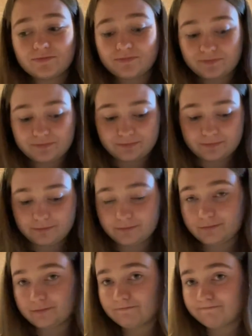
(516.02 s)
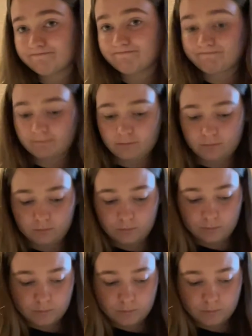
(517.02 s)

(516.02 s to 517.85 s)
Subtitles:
[no speech]